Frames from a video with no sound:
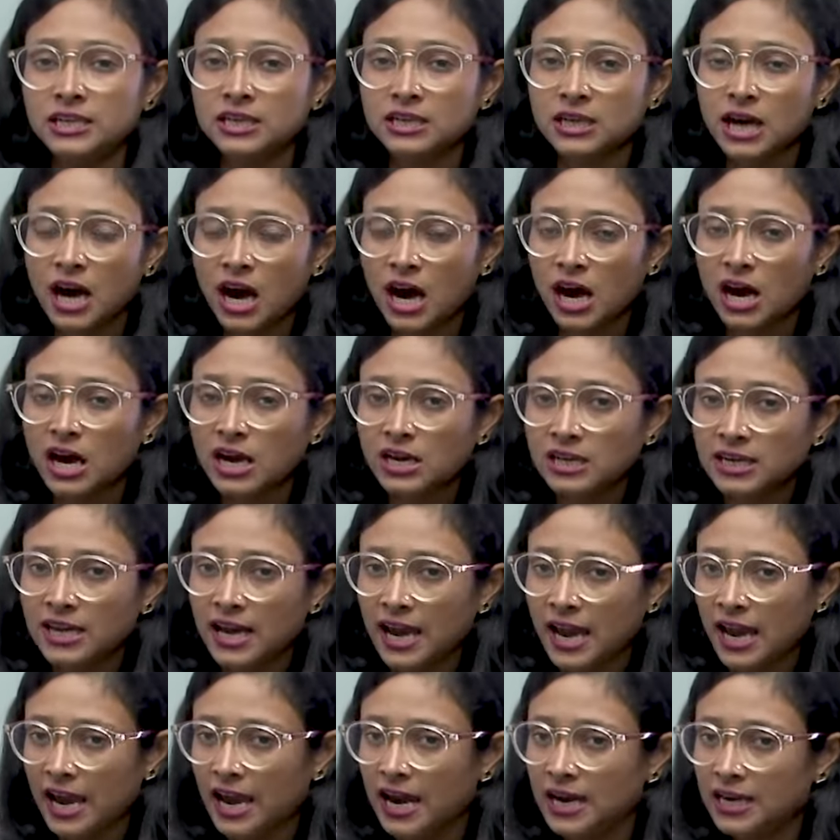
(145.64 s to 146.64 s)
Iran
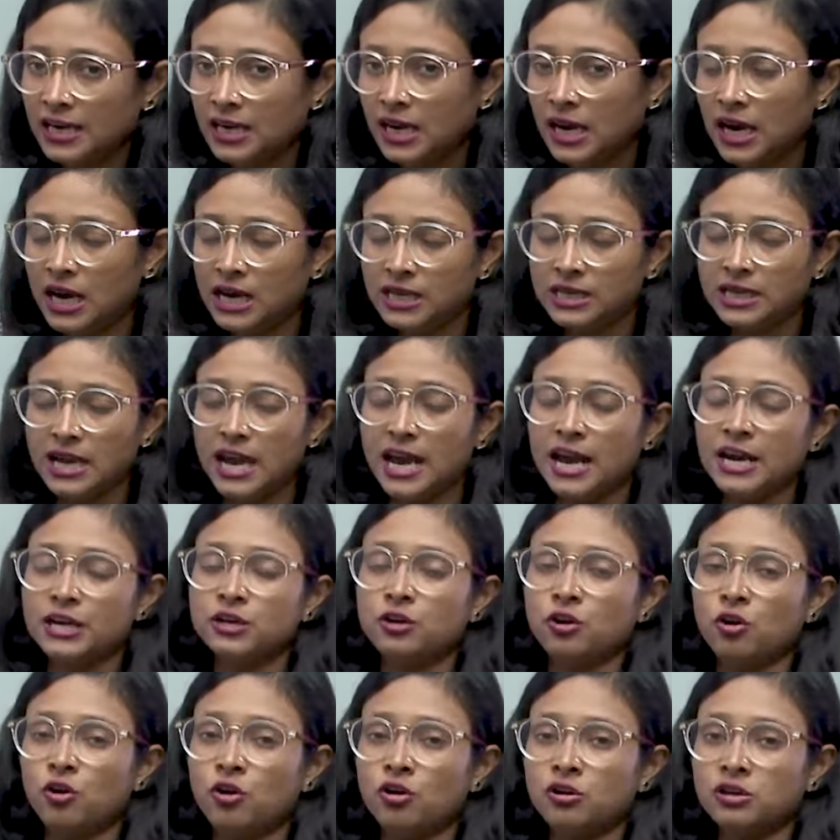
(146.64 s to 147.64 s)
had
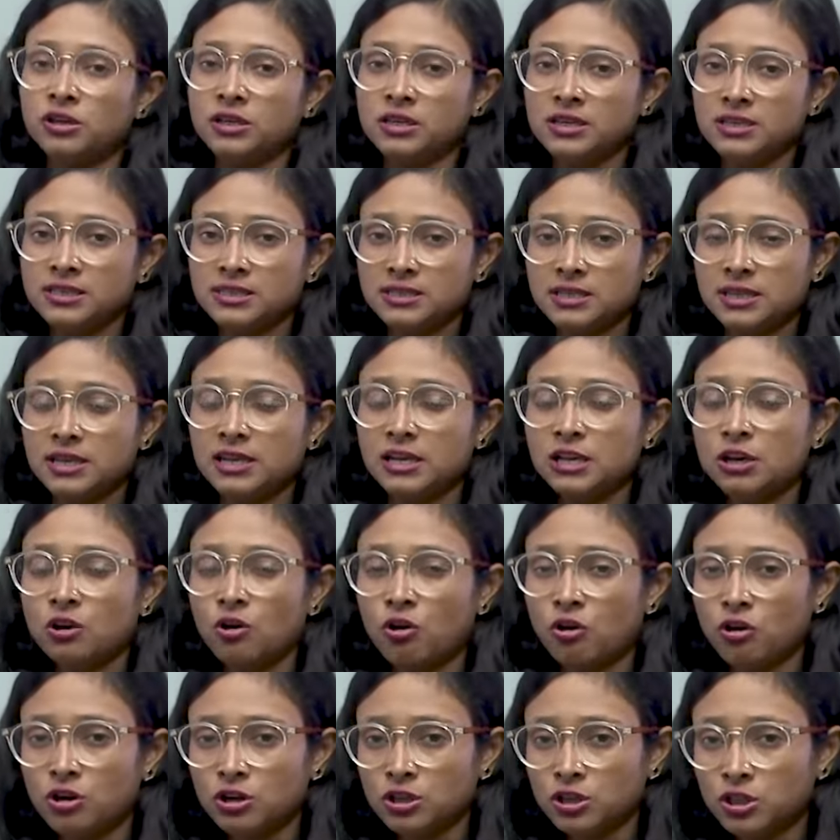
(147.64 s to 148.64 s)
attacked on Israel
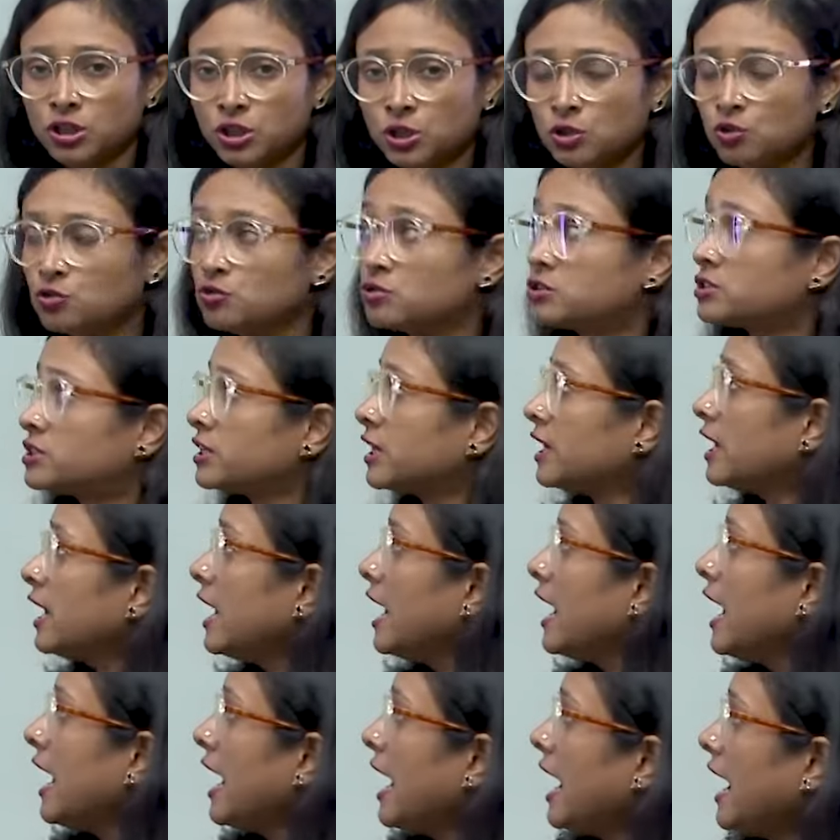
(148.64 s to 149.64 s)
on Tuesday
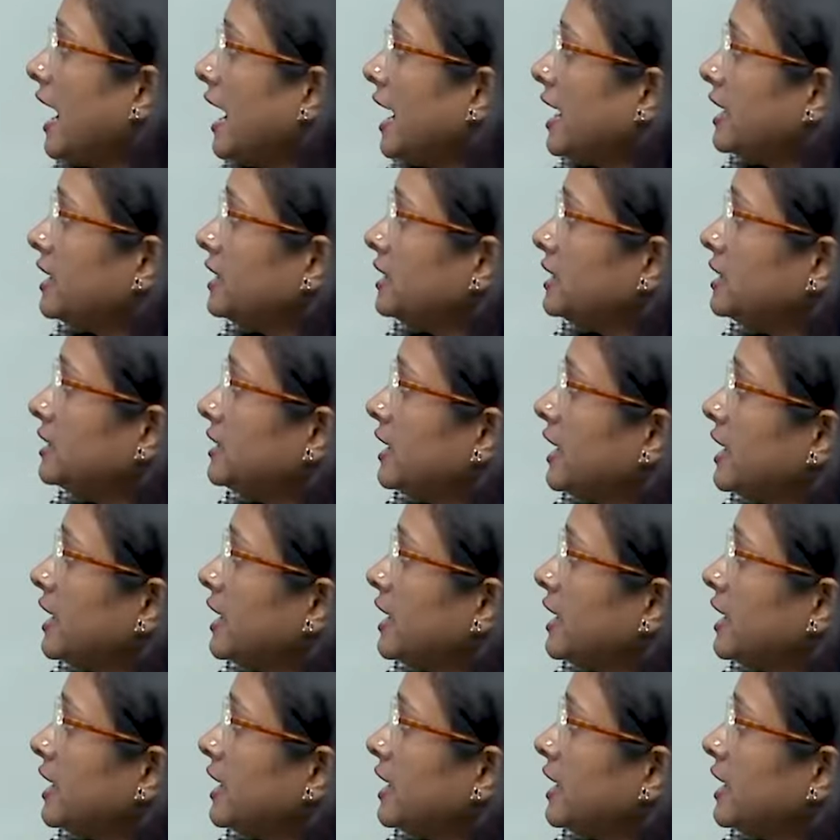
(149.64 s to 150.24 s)
and it